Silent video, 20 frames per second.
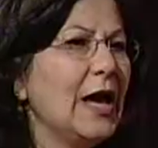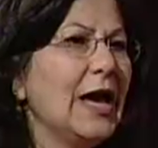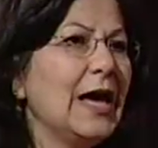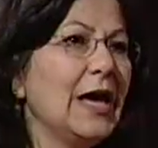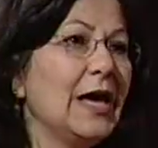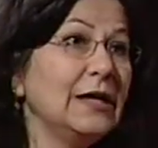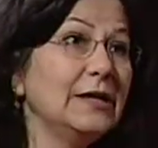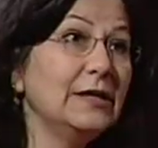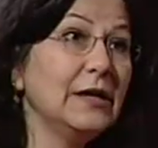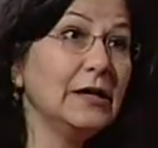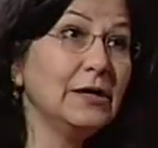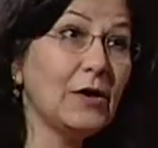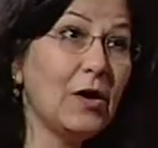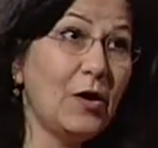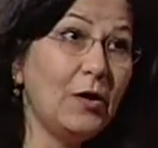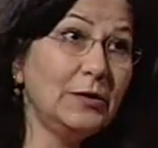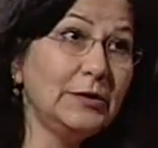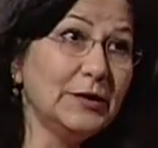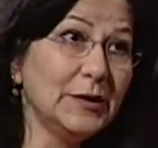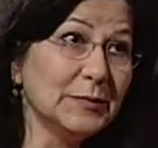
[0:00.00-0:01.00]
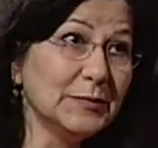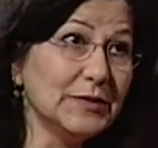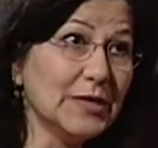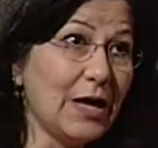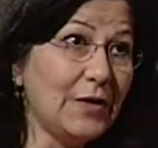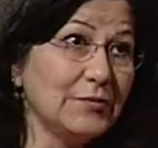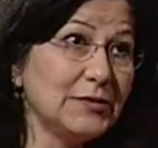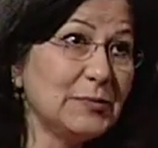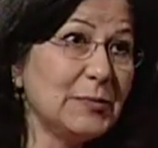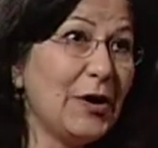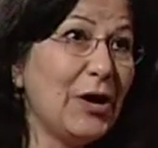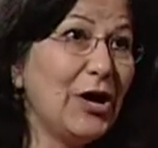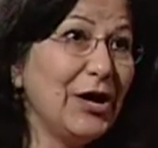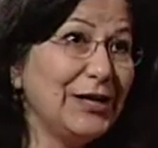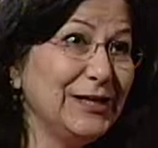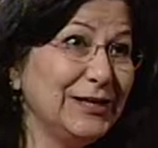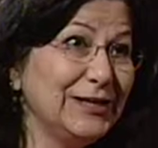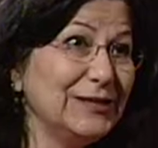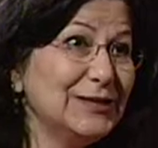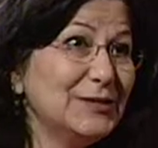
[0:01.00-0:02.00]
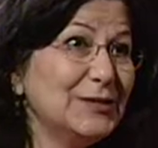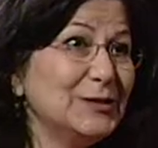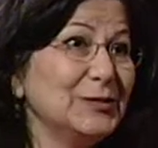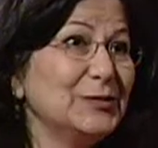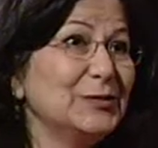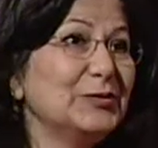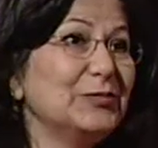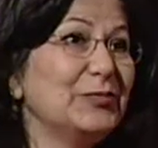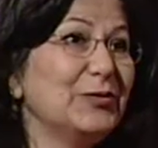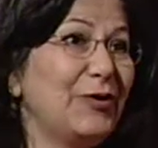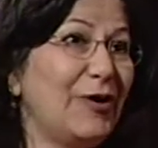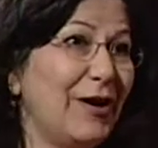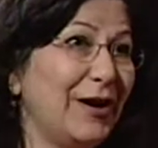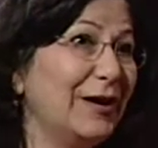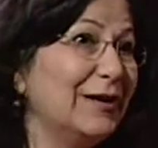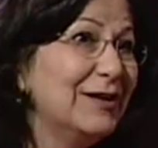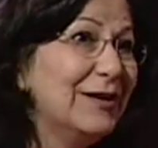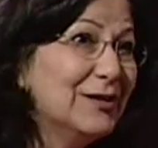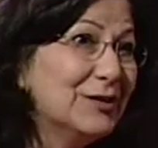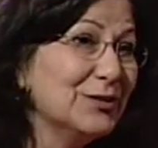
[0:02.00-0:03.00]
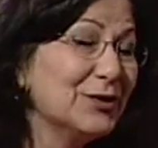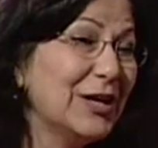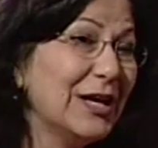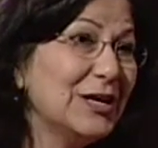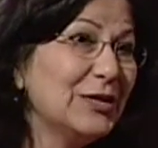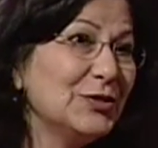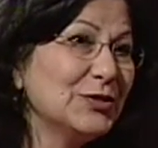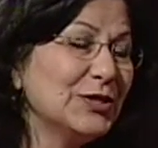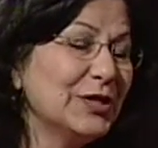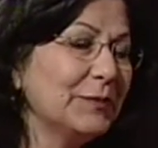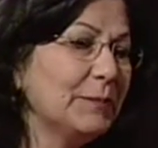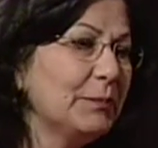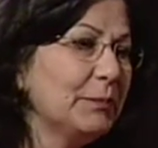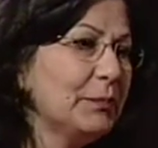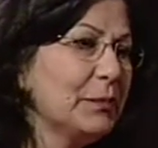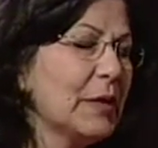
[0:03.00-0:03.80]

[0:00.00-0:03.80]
And they called themselves Baha'i Institute for Higher Education.